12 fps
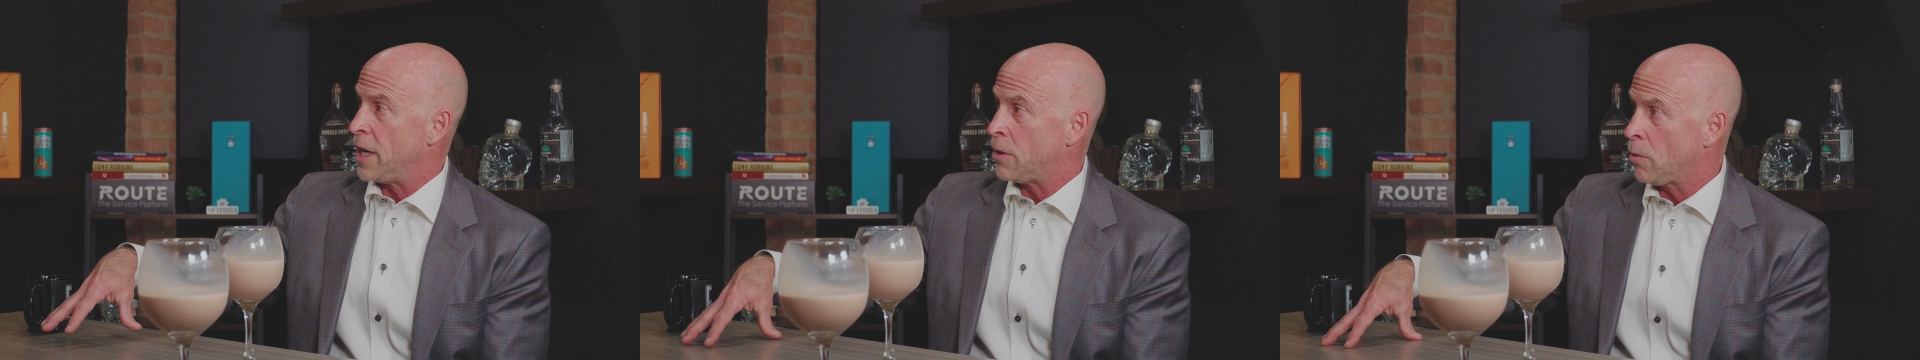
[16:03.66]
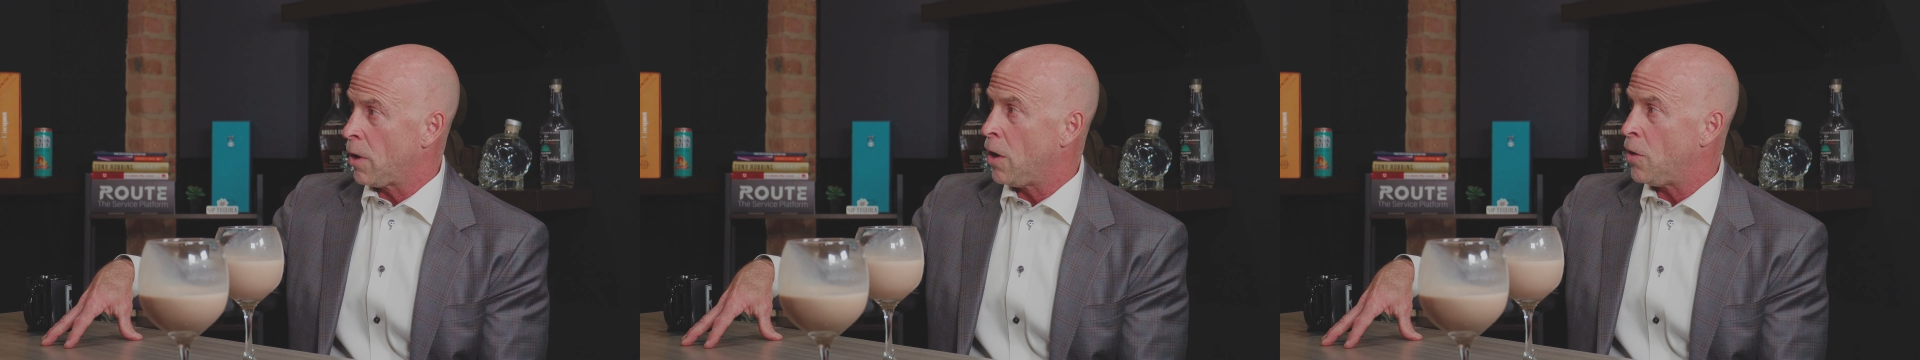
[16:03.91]
my
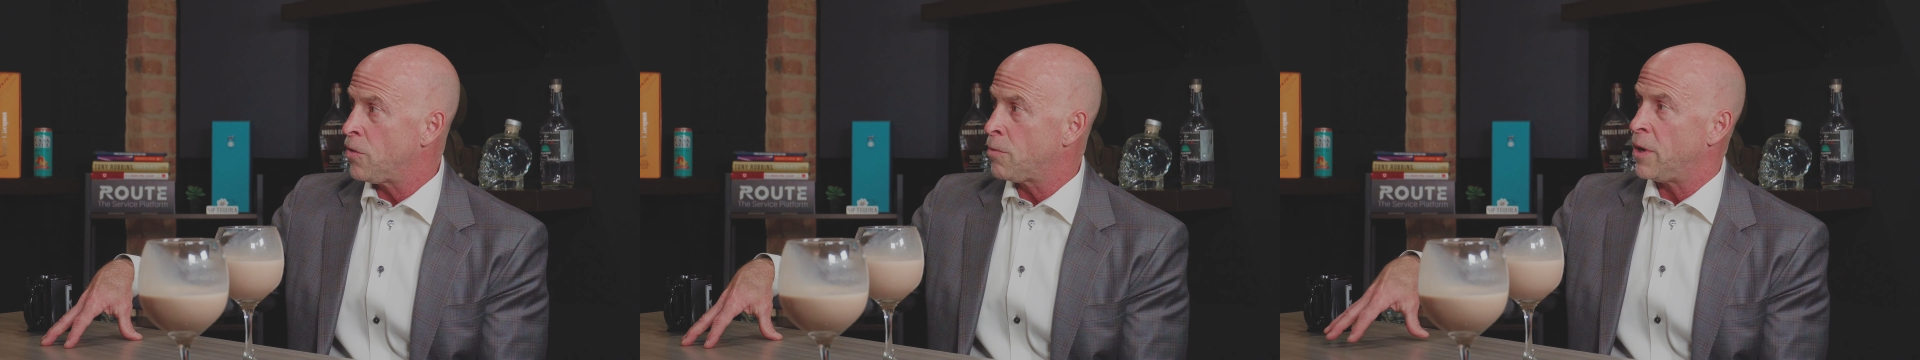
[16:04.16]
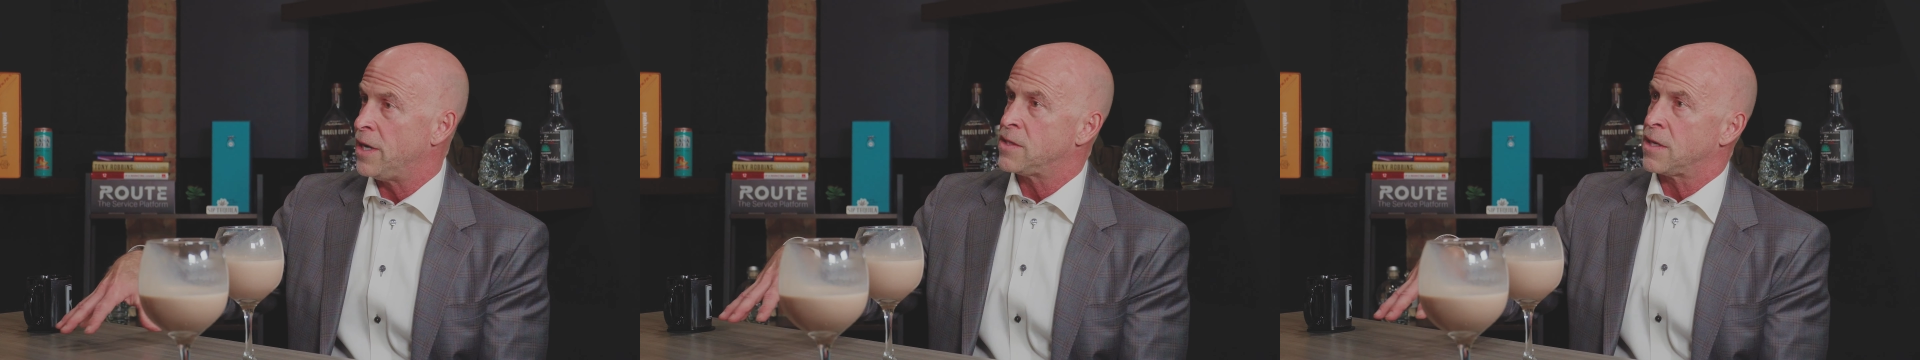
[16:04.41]
growth,
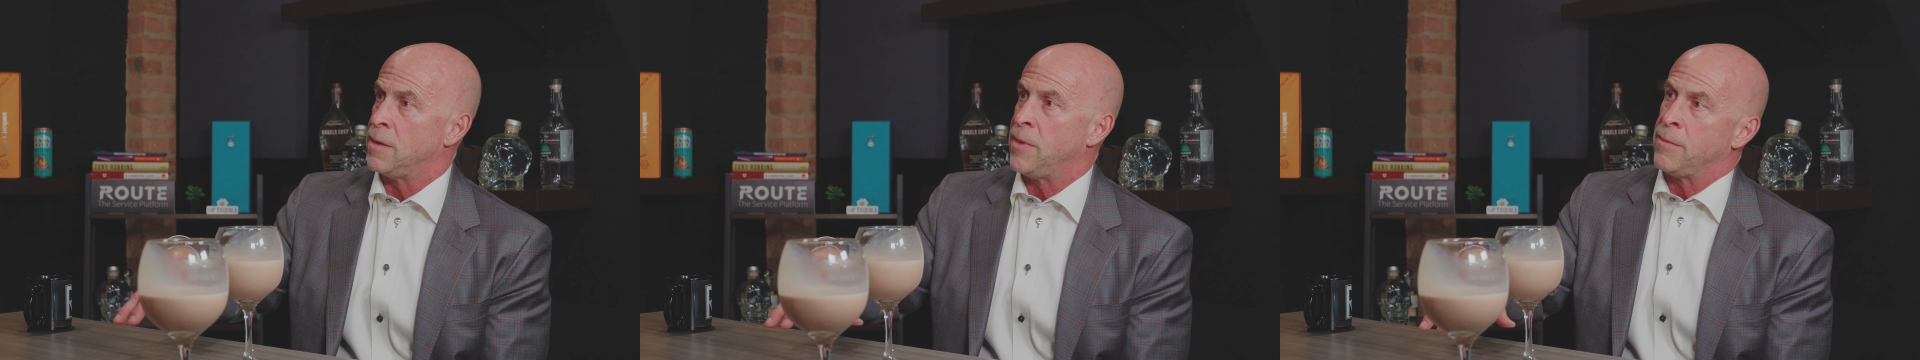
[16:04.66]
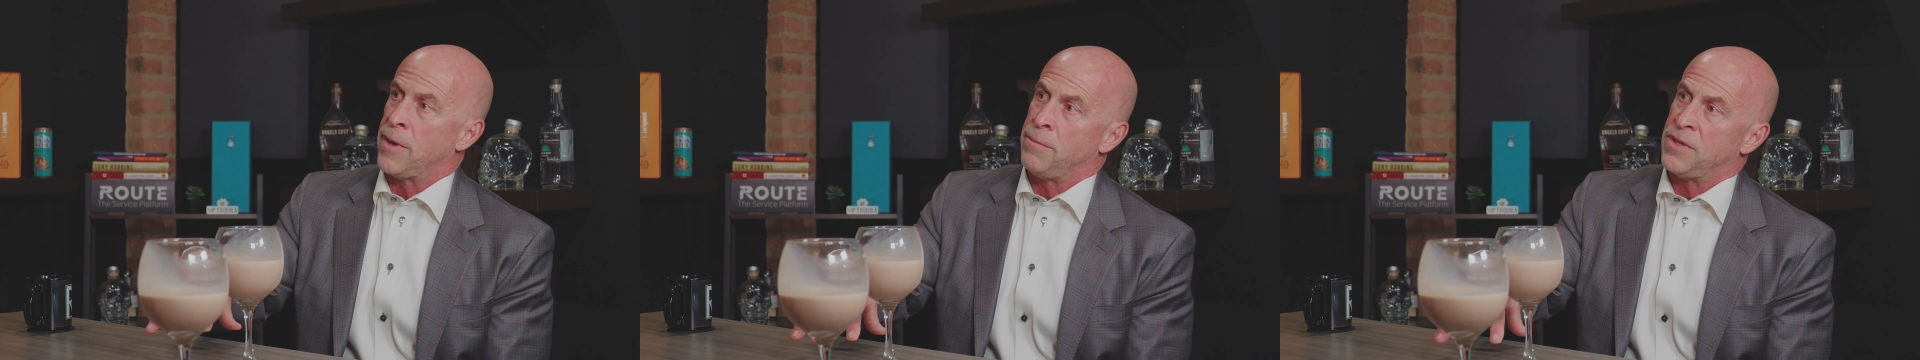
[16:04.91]
but it's going to
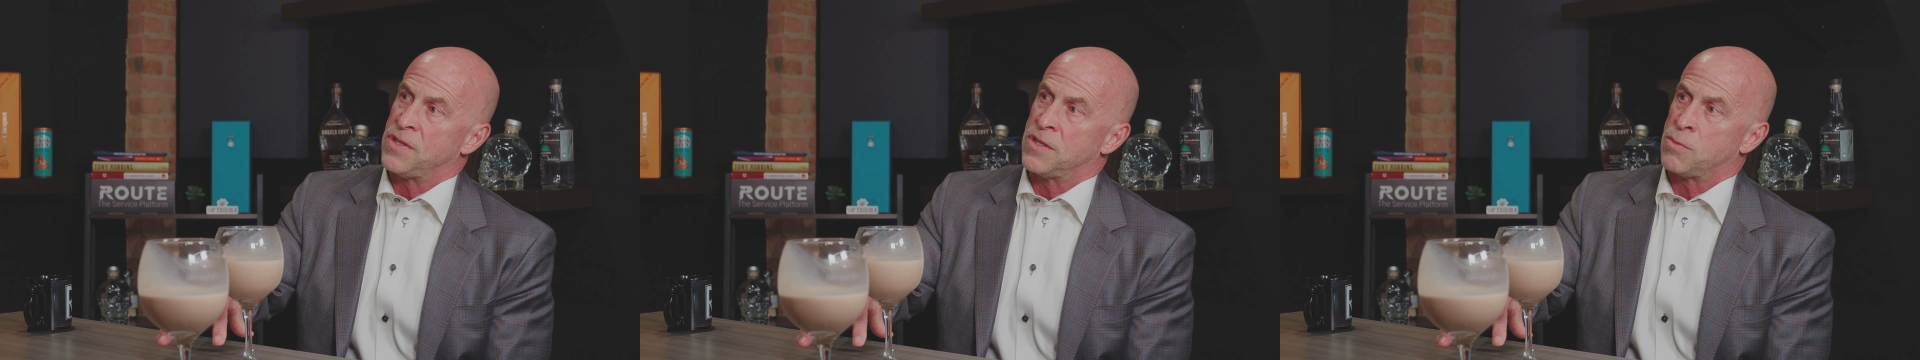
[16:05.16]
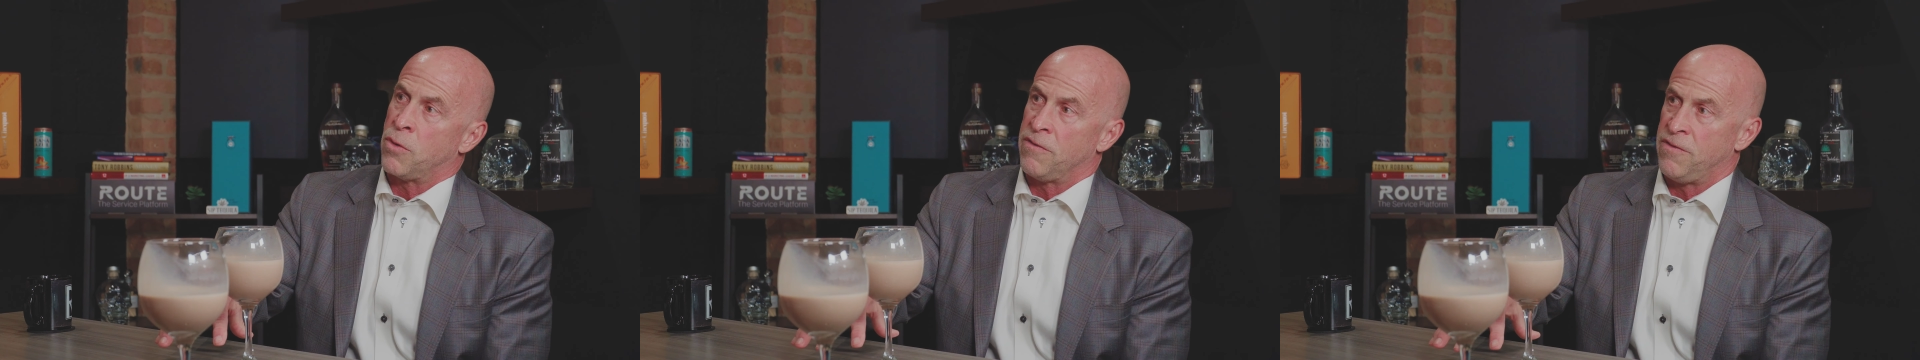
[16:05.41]
make my
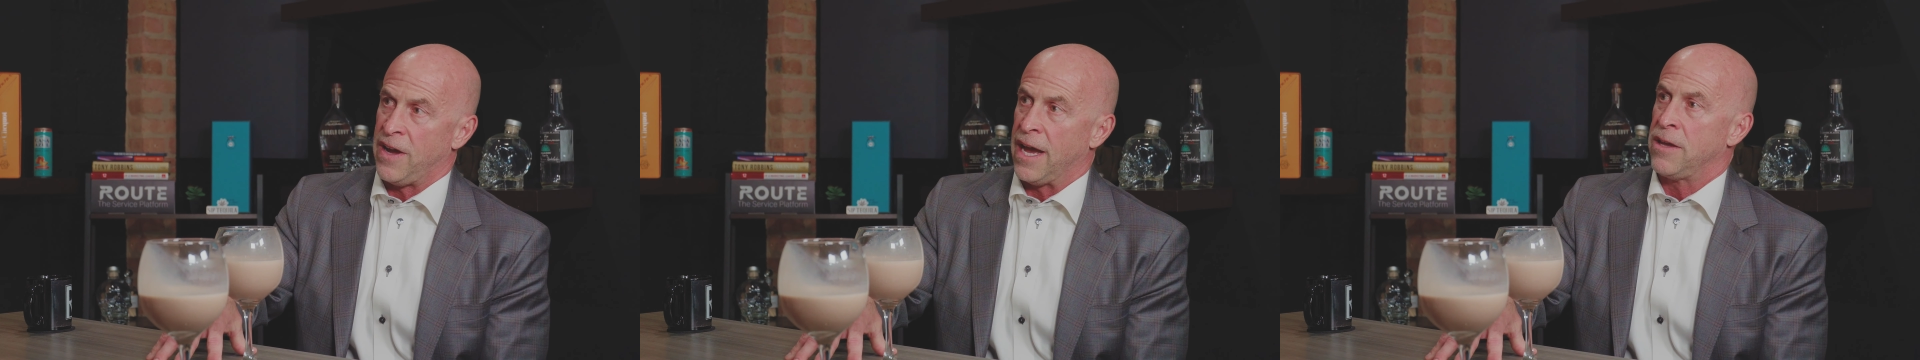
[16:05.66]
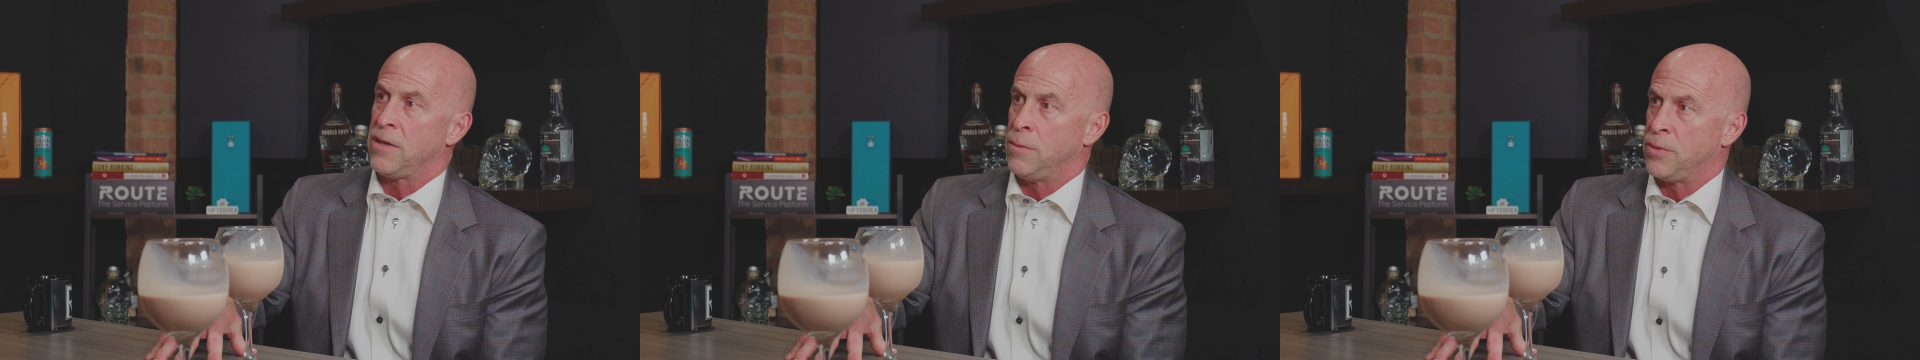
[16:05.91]
business more
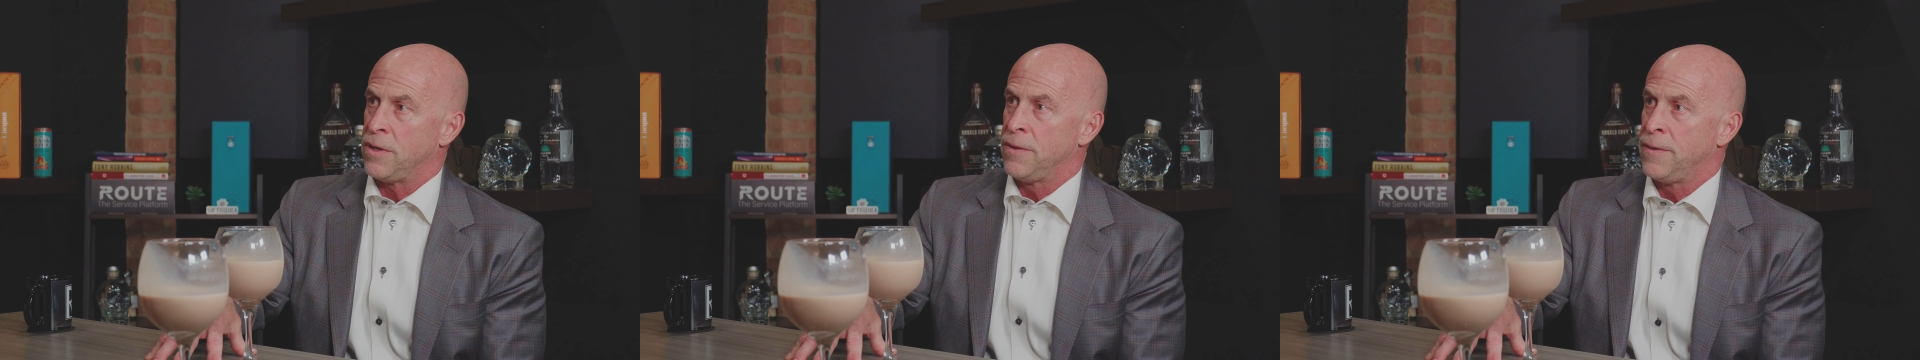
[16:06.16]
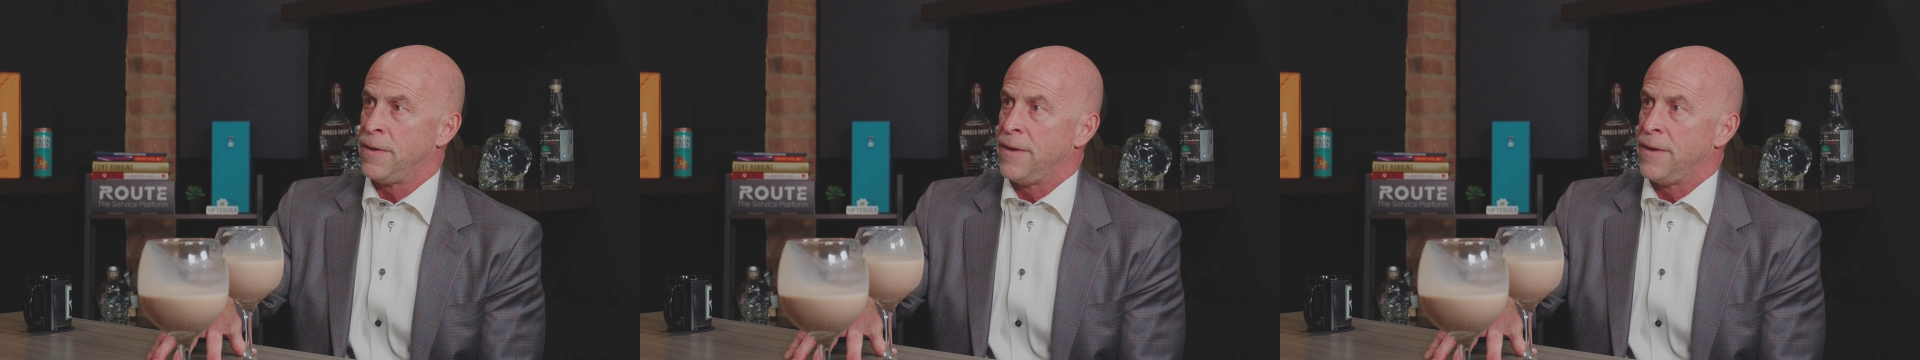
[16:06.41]
valuable.